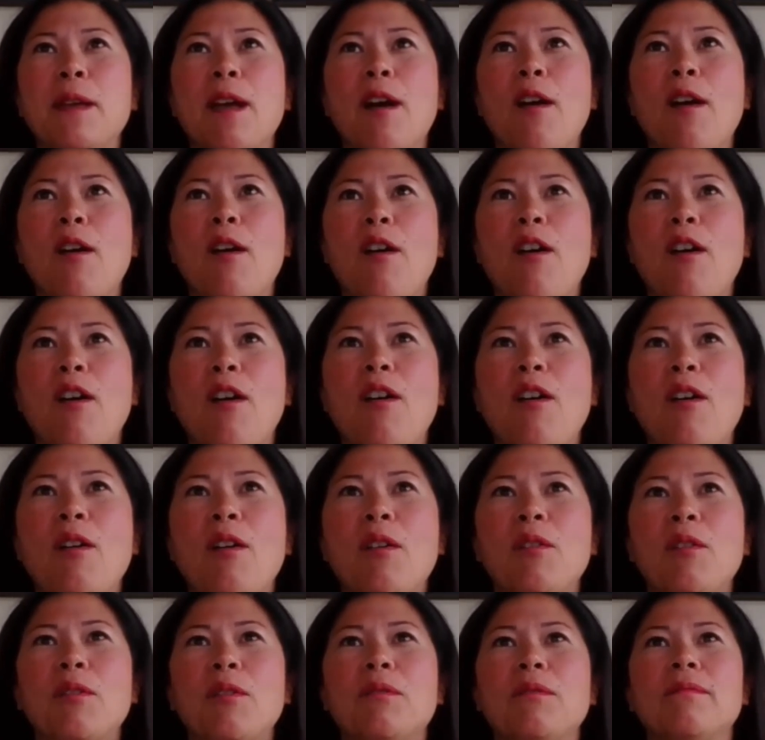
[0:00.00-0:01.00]
we
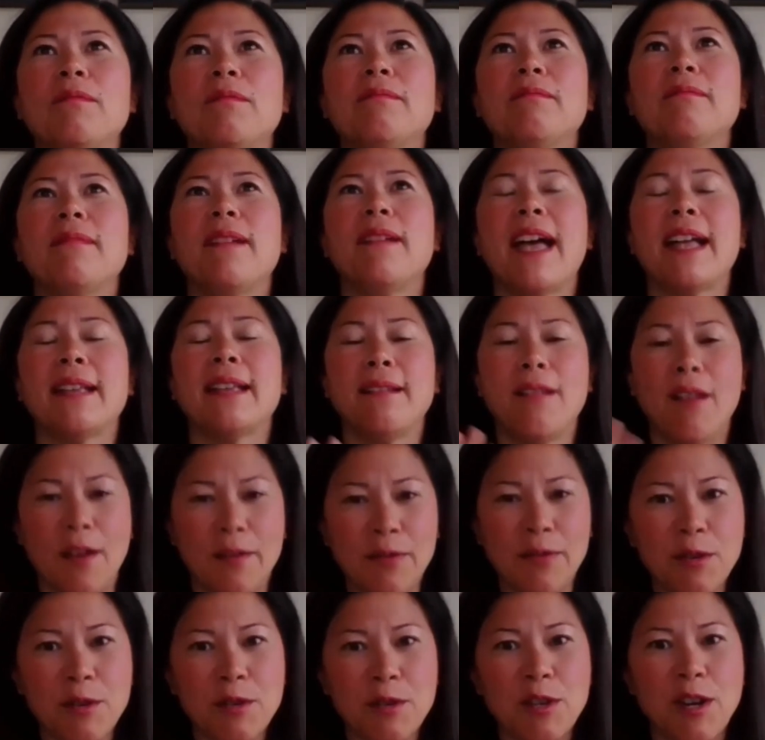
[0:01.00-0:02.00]
all had
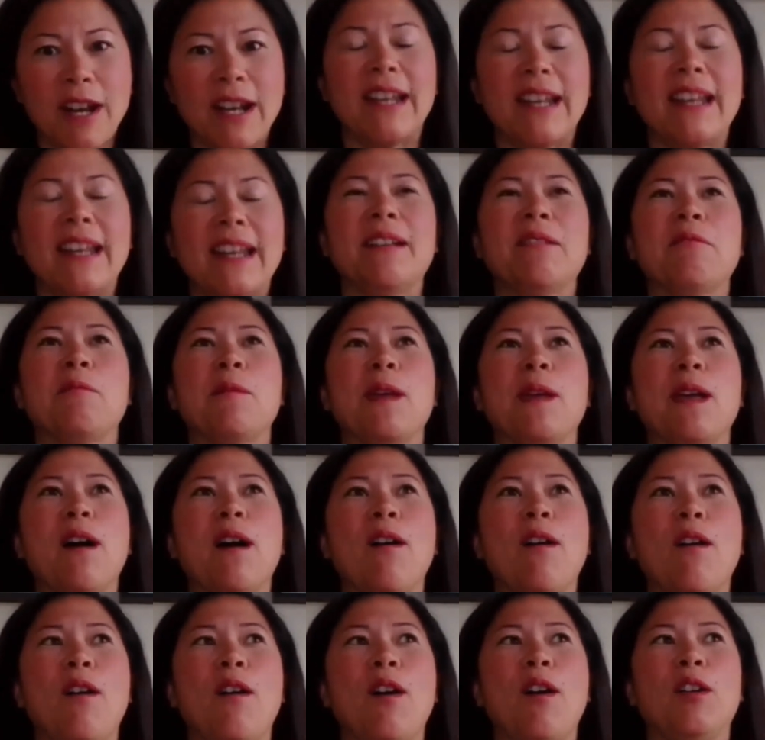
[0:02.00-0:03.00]
gone through training, we
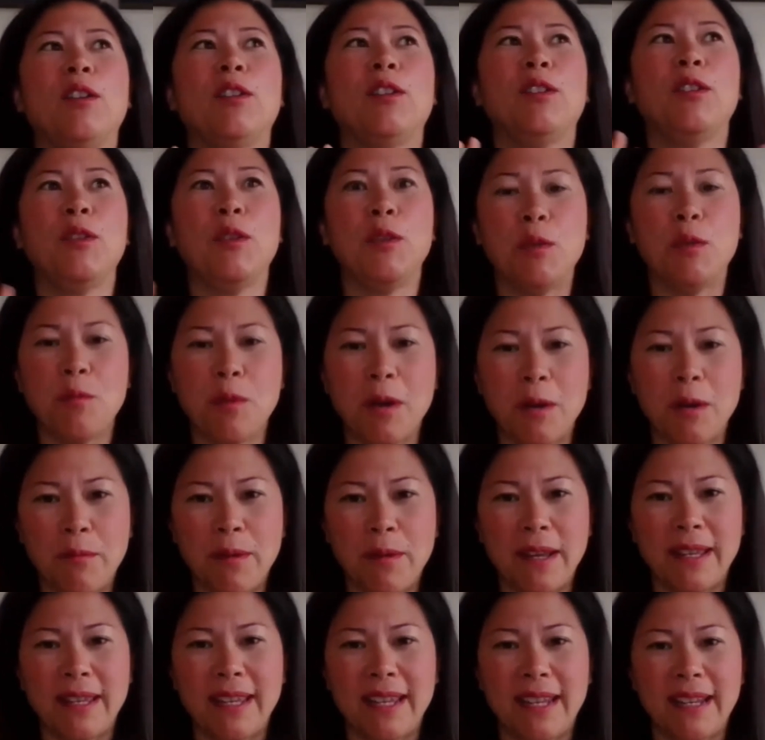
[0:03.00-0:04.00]
all knew what
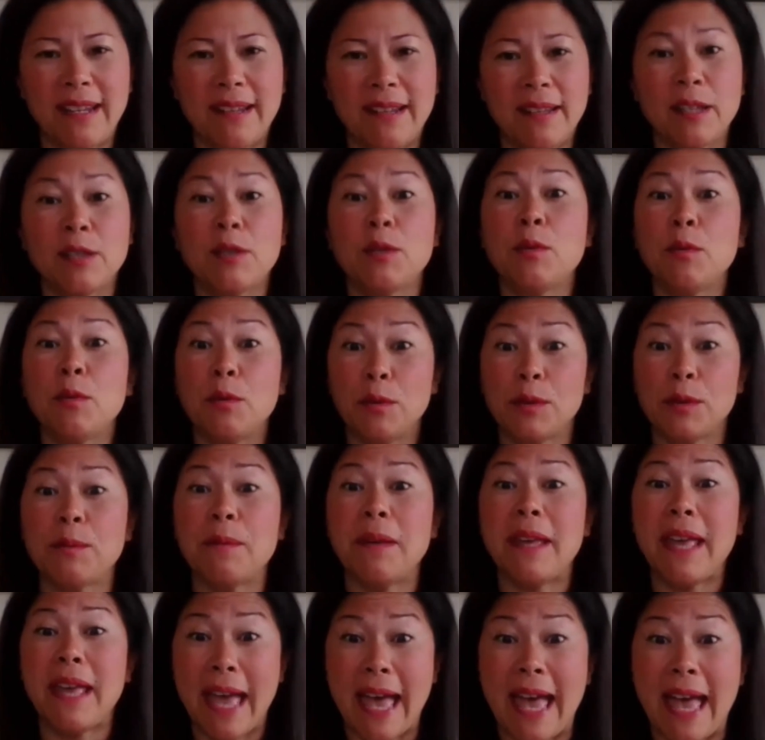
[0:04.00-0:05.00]
we need, the
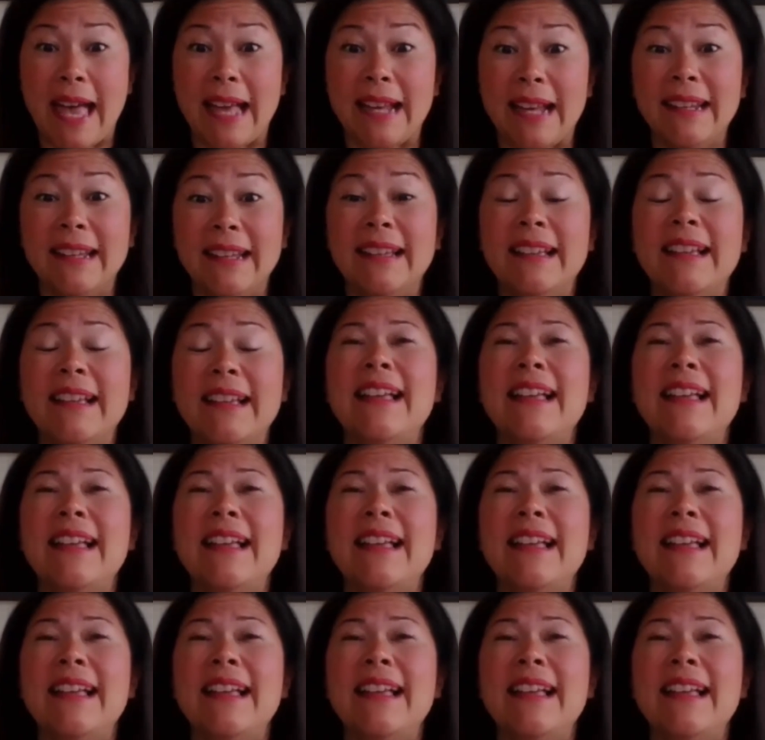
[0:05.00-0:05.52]
tools we had